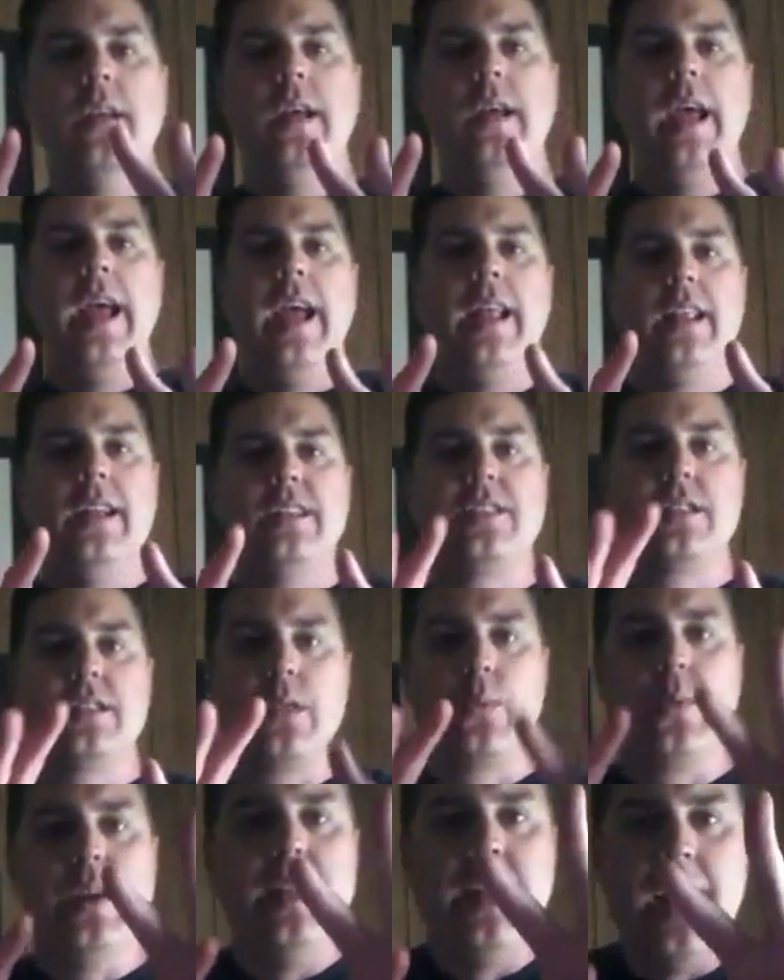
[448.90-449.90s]
And it's
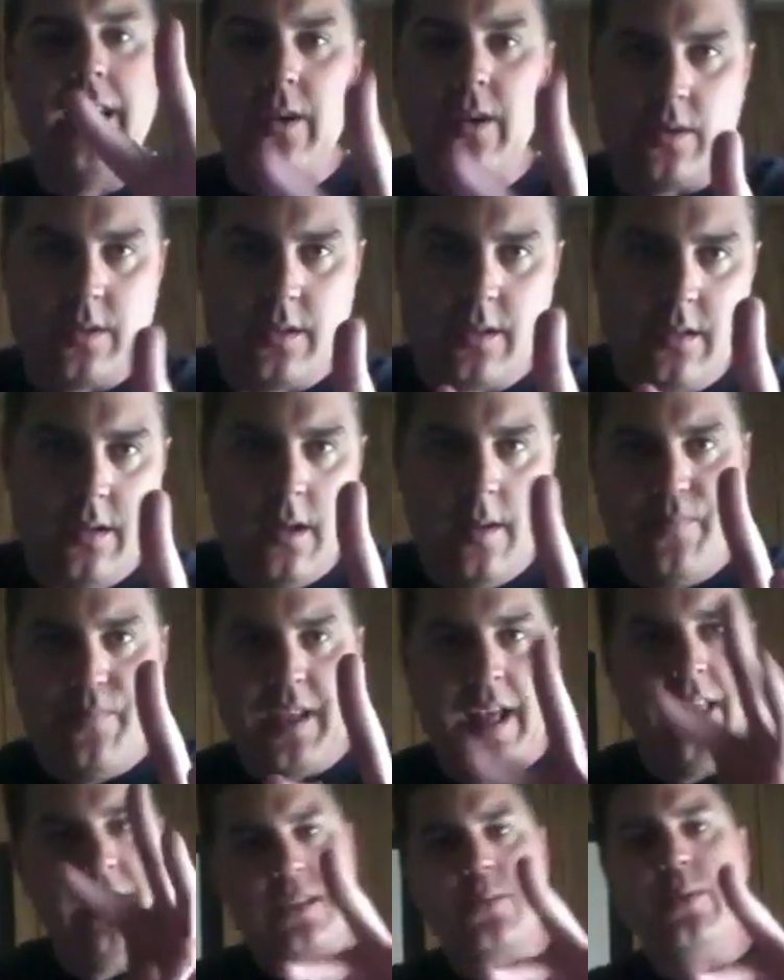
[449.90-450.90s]
3 letters.
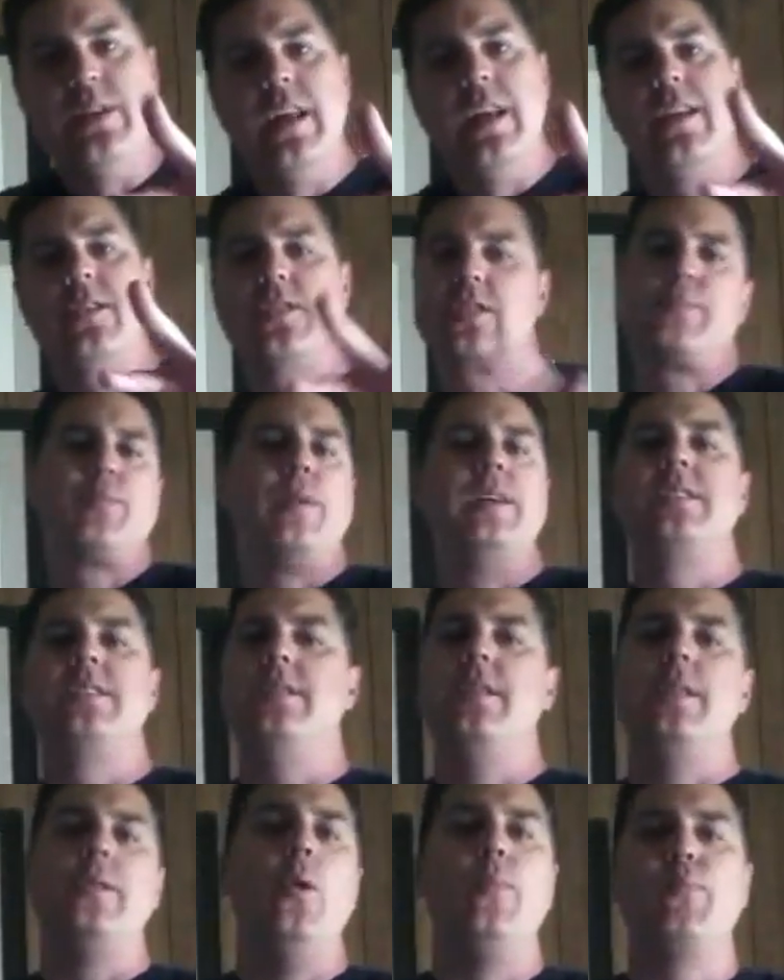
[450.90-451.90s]
And these 3 letters is basically
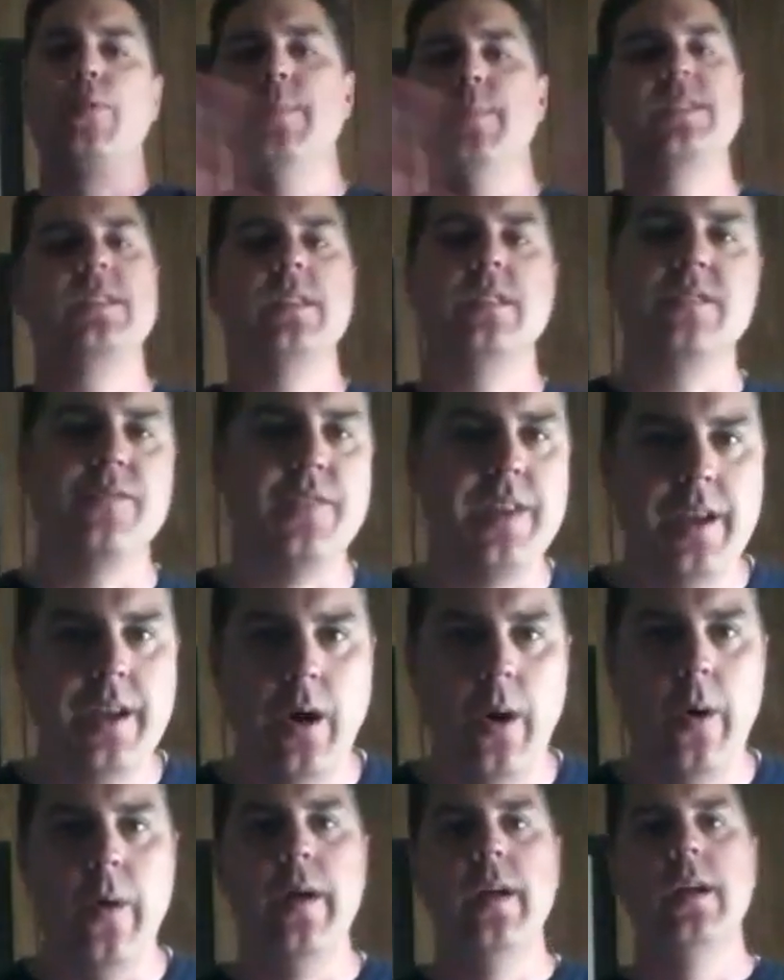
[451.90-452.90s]
the whole premise of this
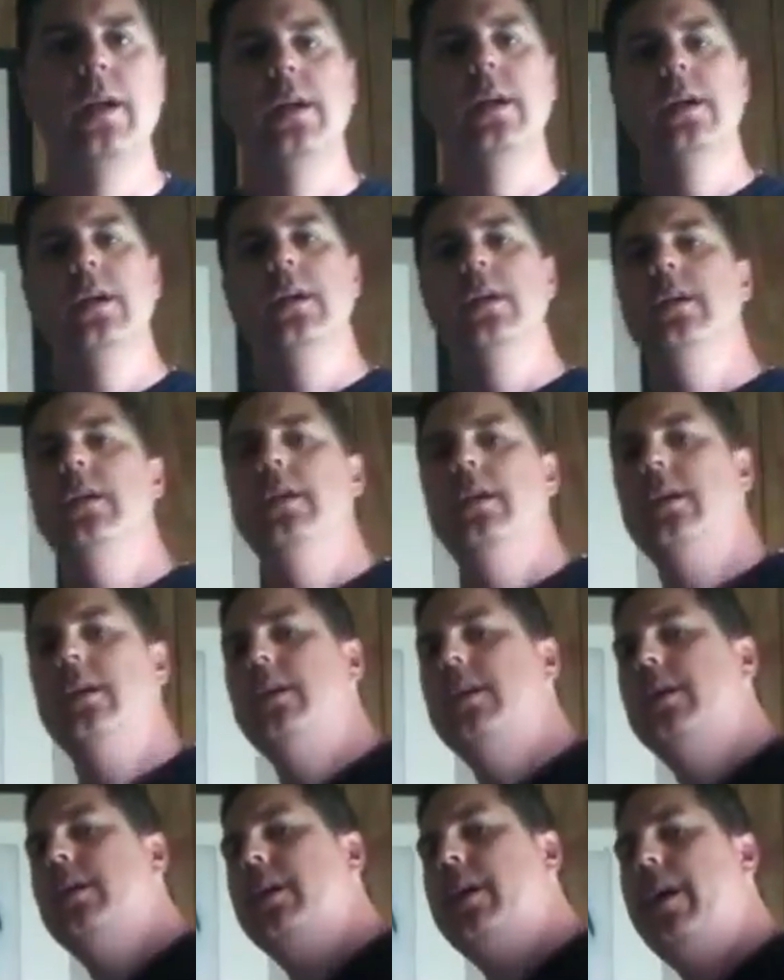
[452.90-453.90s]
video.
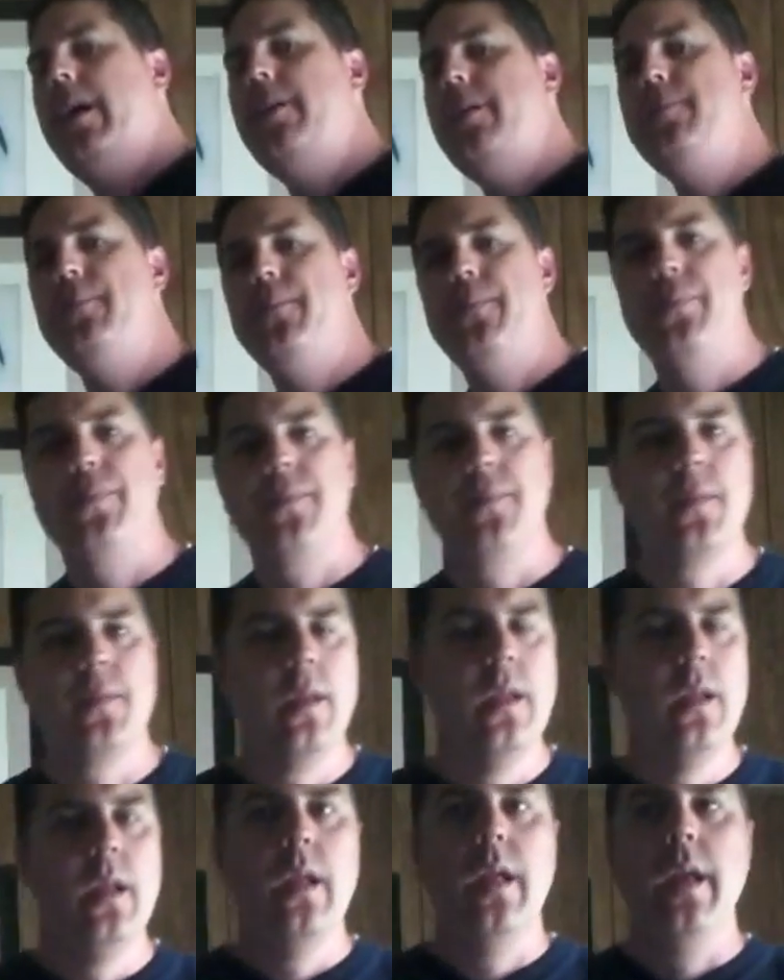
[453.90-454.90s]
Okay?
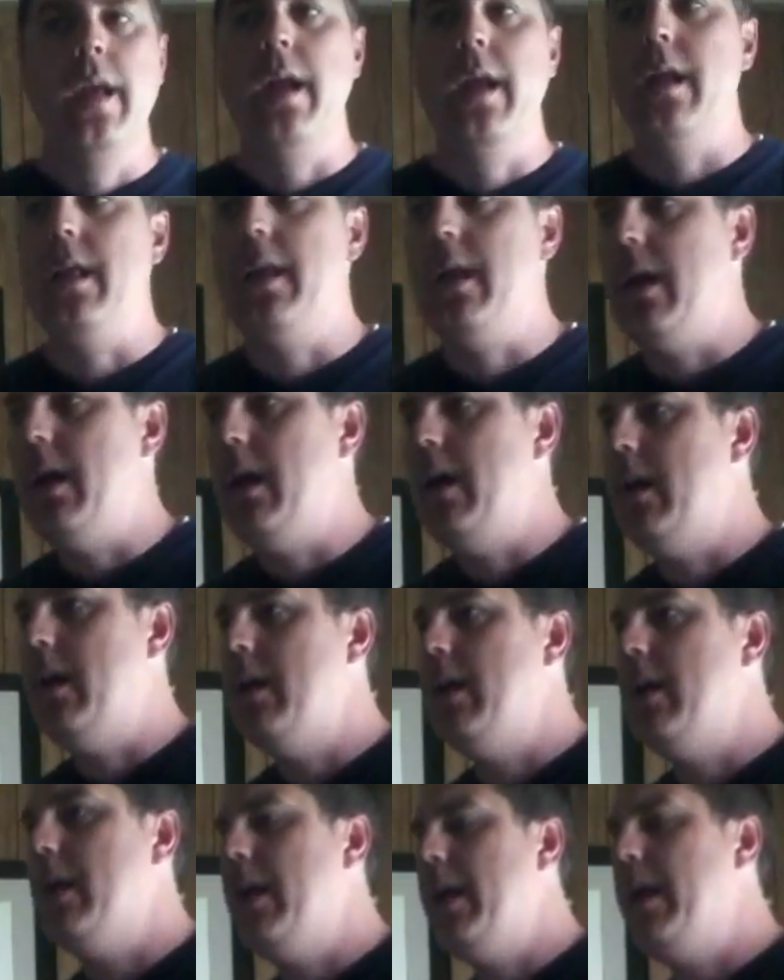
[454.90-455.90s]
And
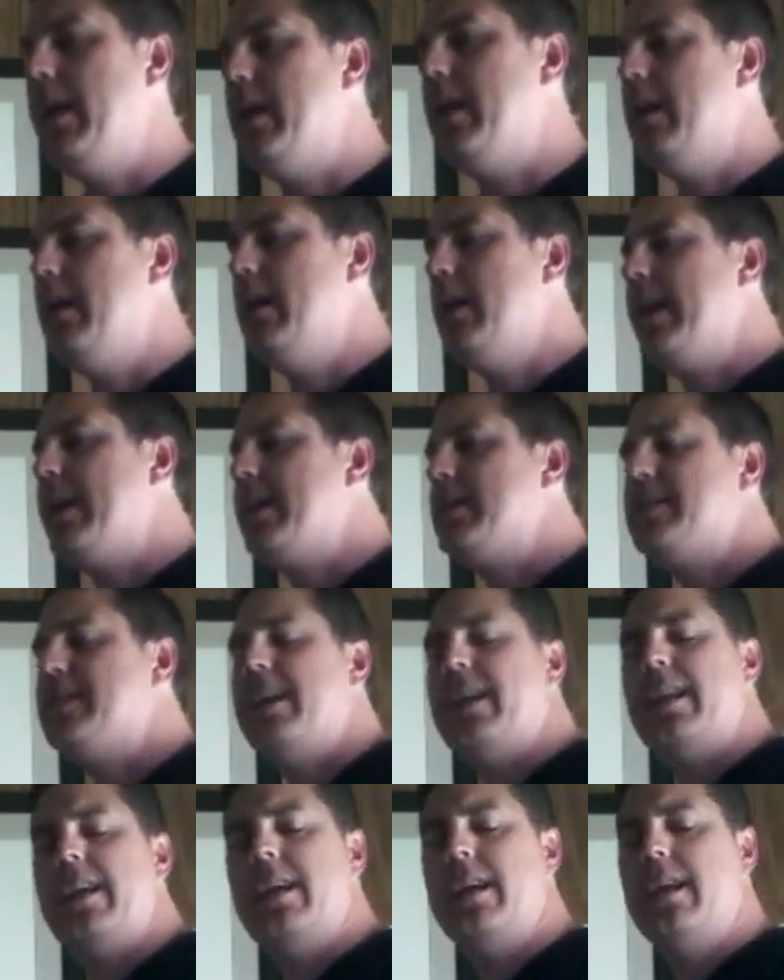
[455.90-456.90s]
like I
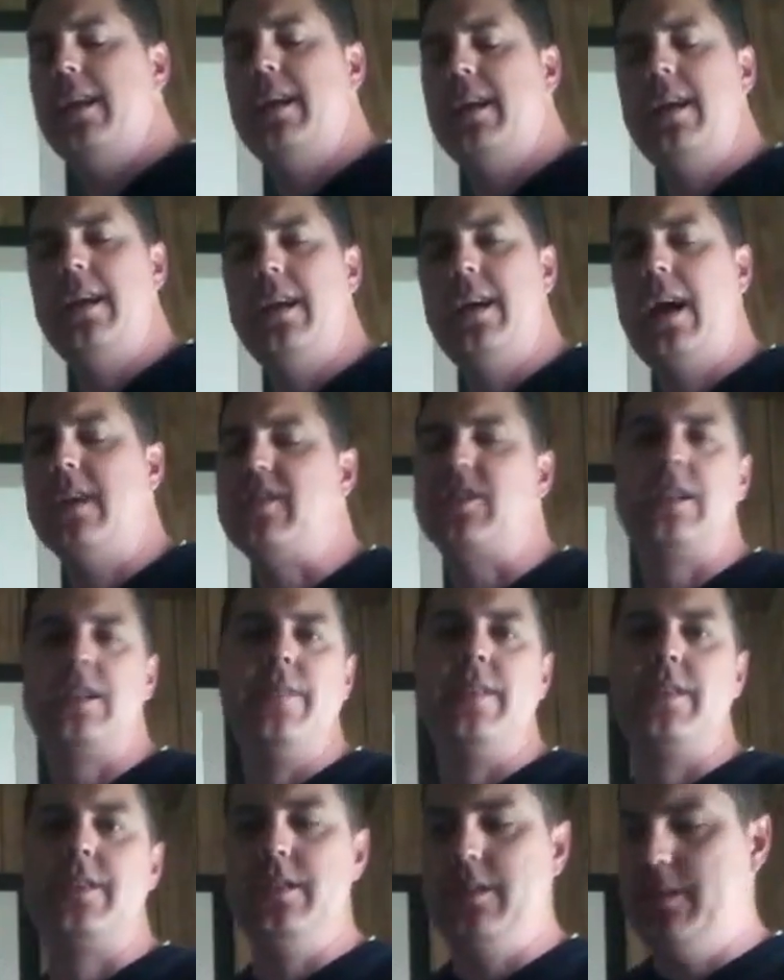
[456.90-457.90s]
said, I'll just give
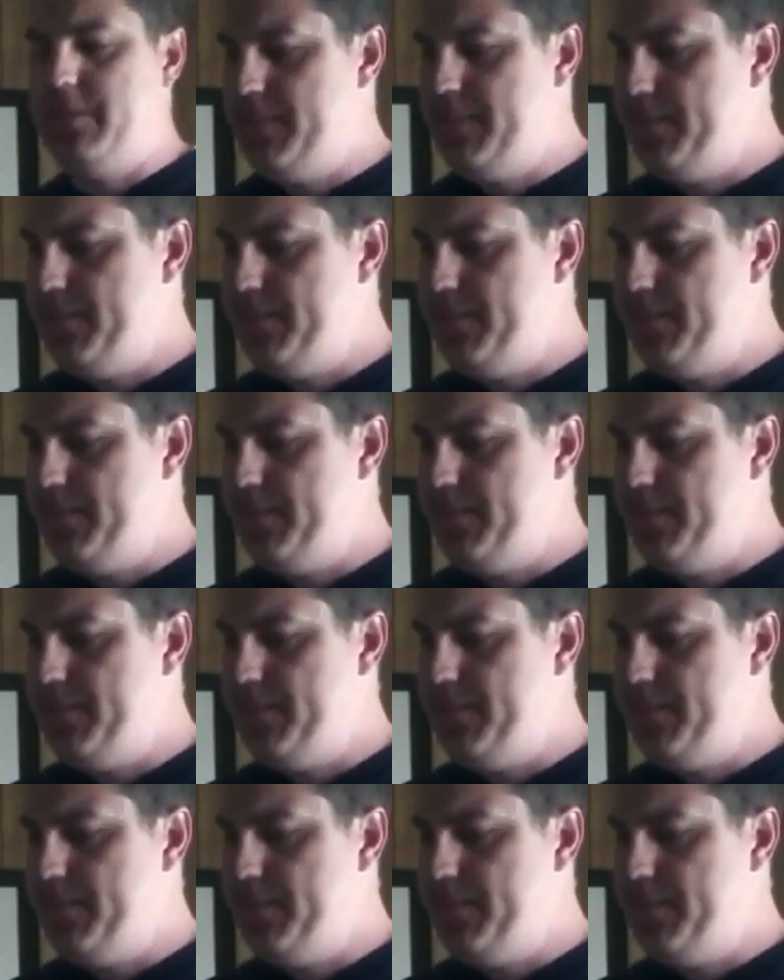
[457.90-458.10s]
it to you.